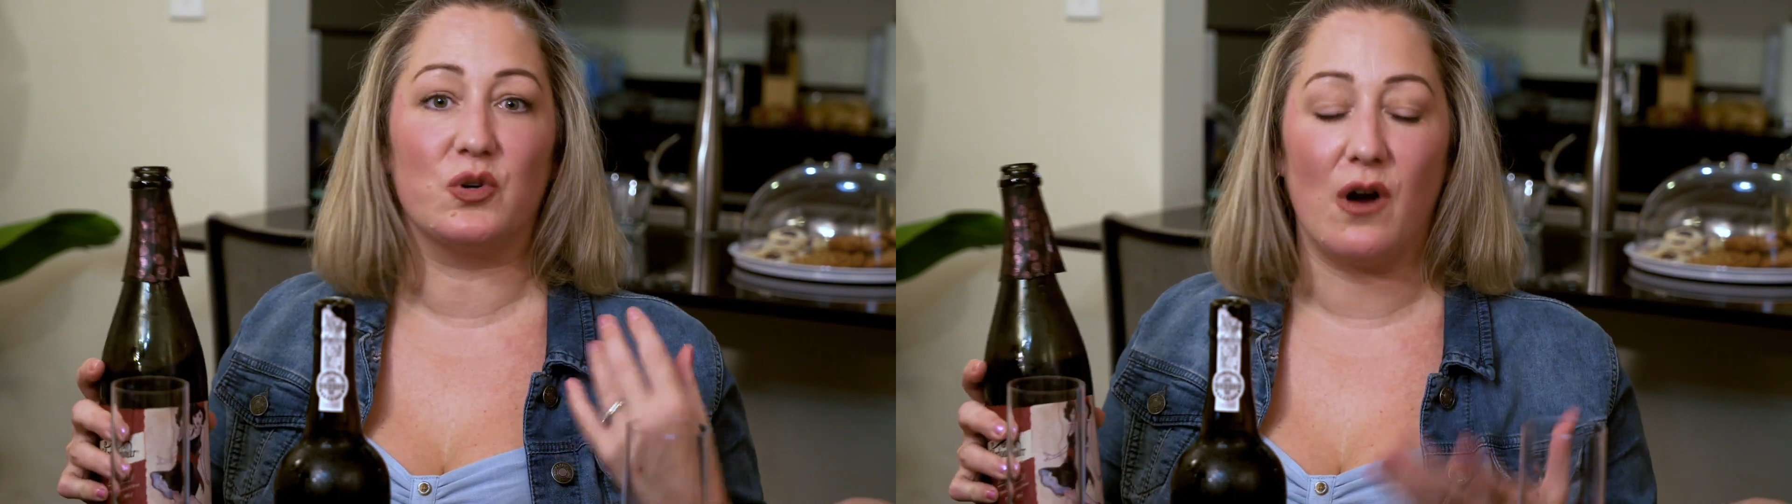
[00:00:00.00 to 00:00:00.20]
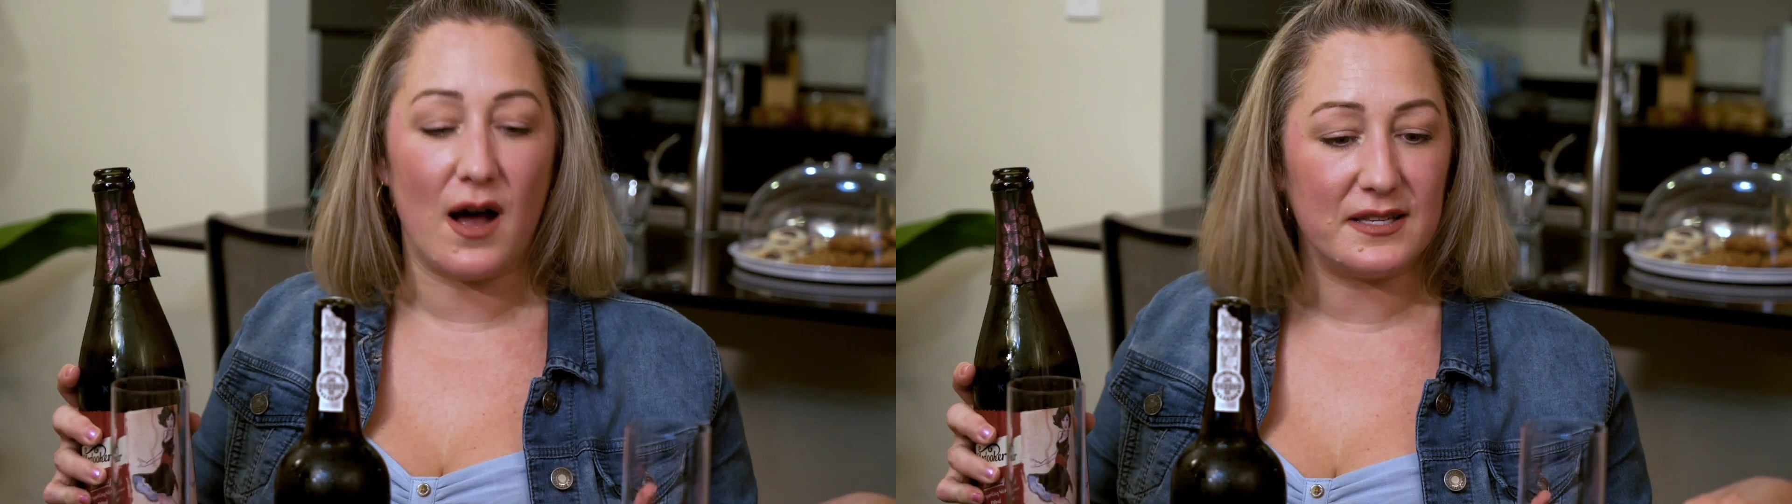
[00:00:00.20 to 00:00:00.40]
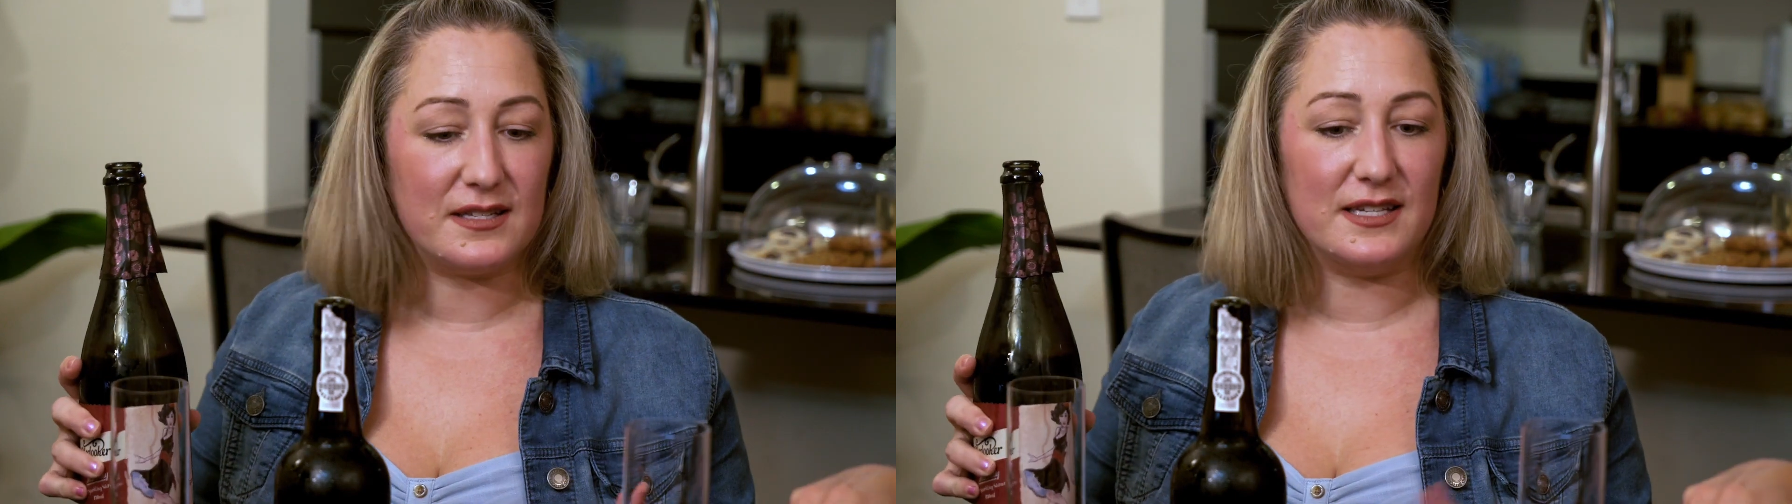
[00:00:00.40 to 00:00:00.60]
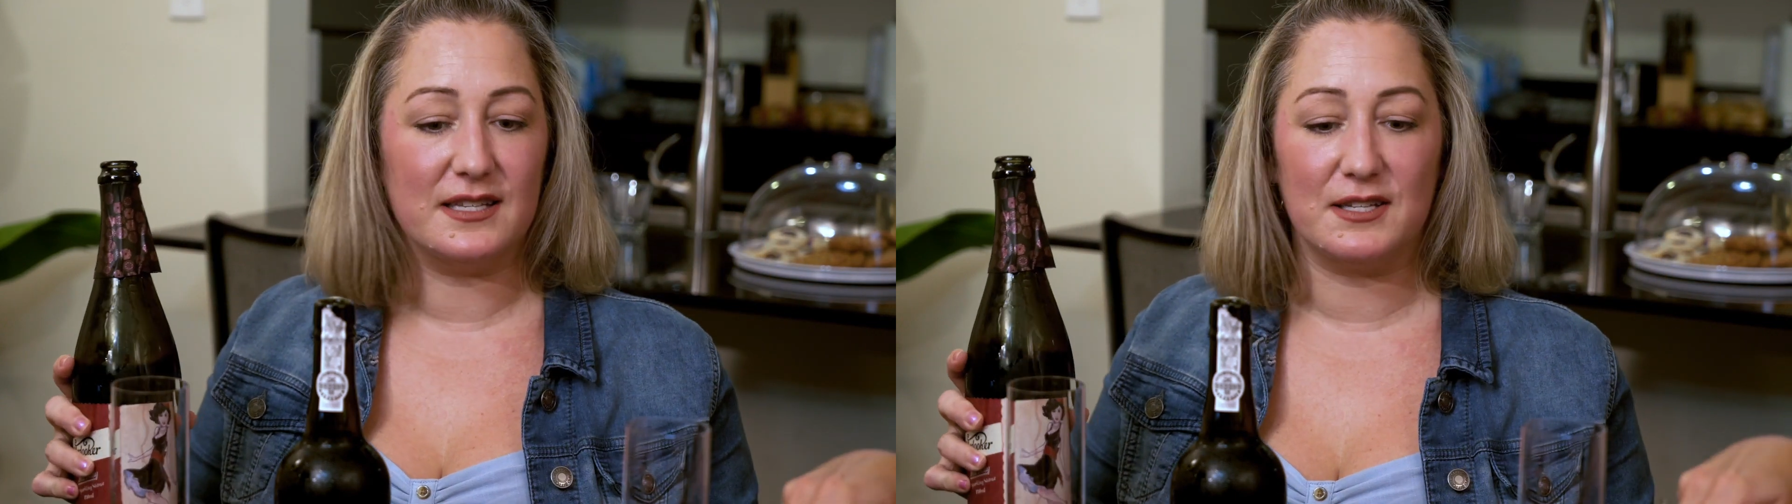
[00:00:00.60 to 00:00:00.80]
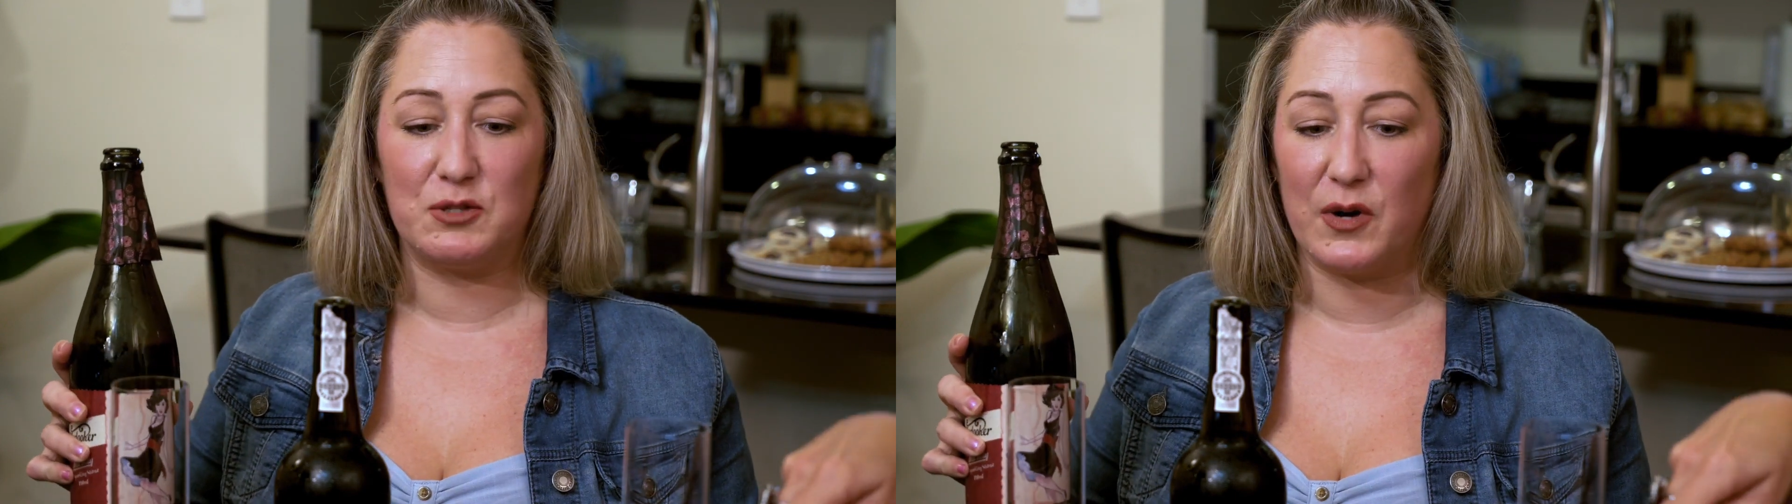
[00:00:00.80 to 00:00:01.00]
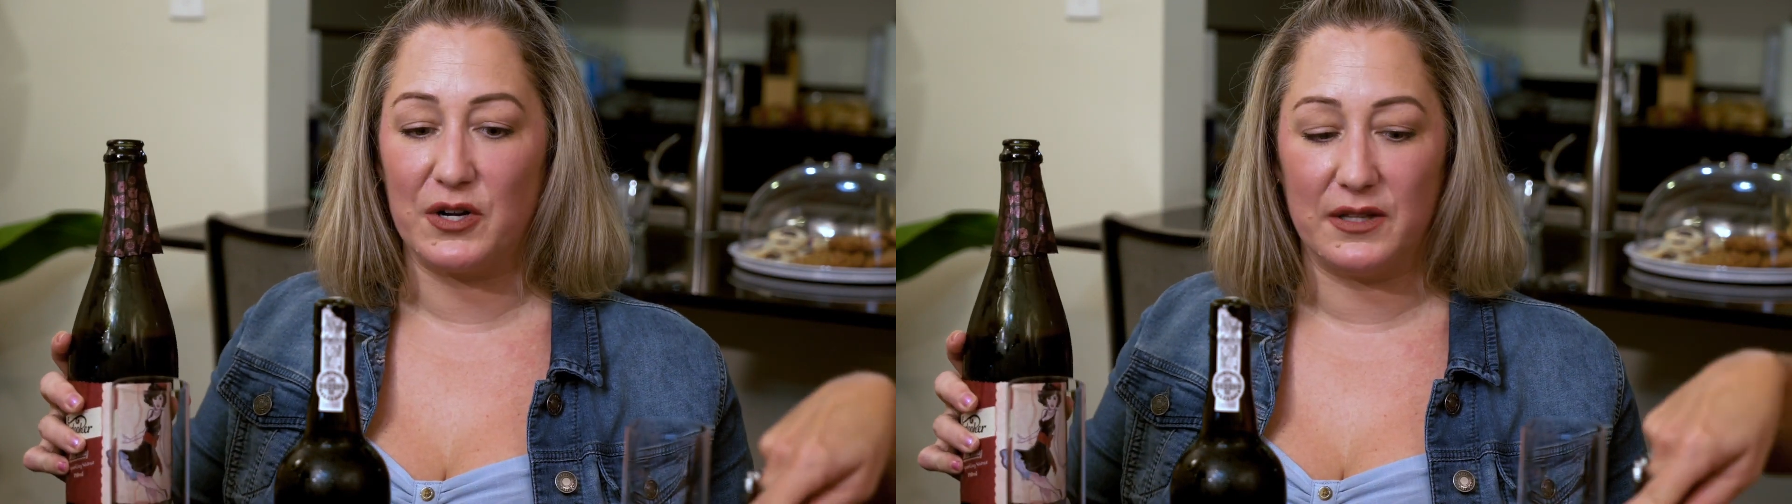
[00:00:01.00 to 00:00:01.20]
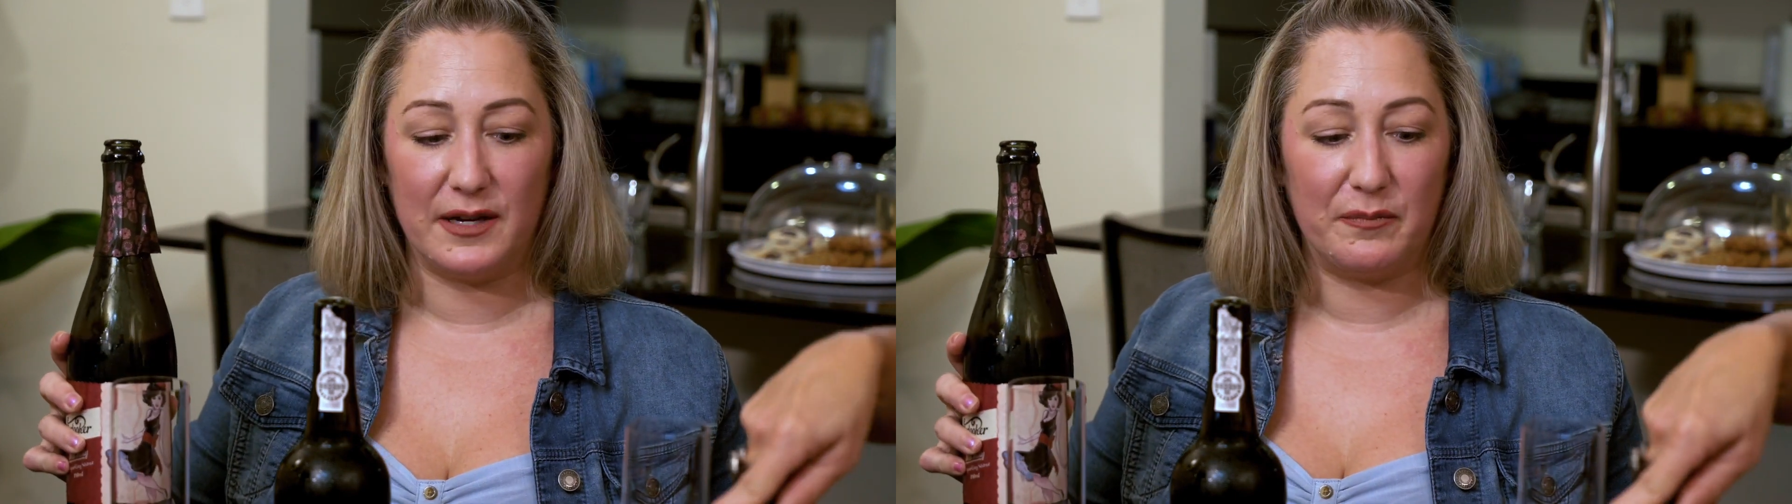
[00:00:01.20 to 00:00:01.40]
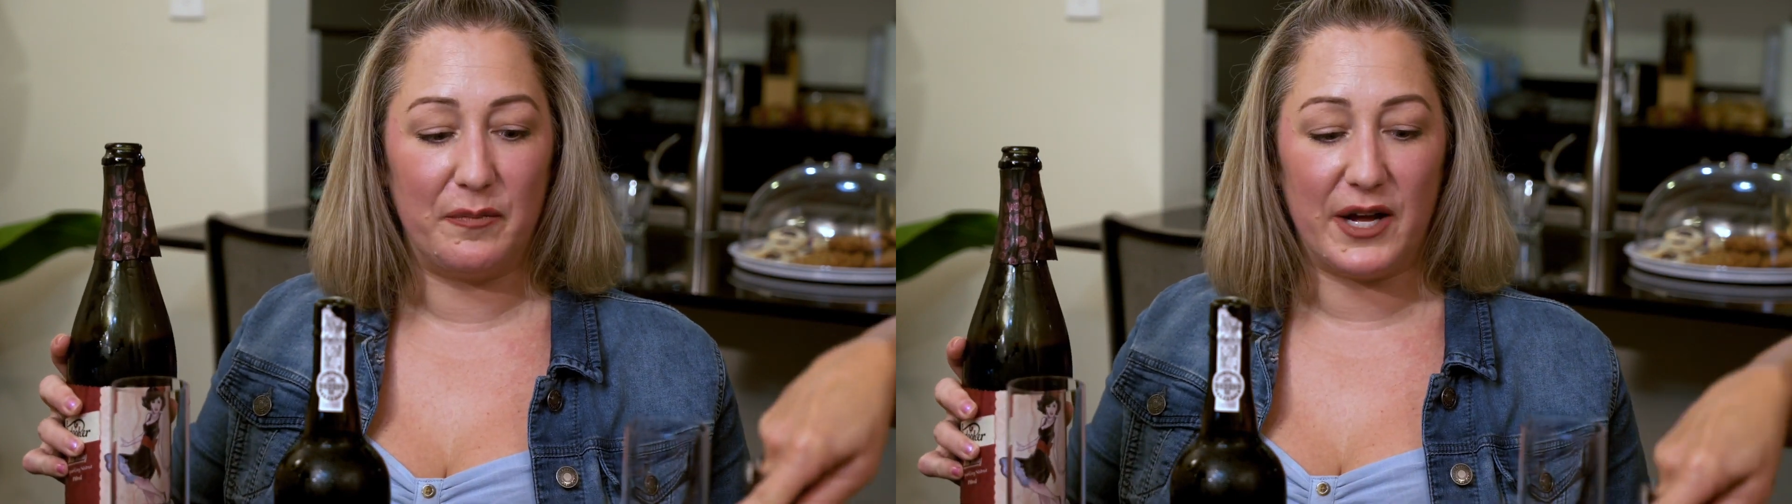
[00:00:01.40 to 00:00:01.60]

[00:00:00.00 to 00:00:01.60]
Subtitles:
or Osties as sparkling,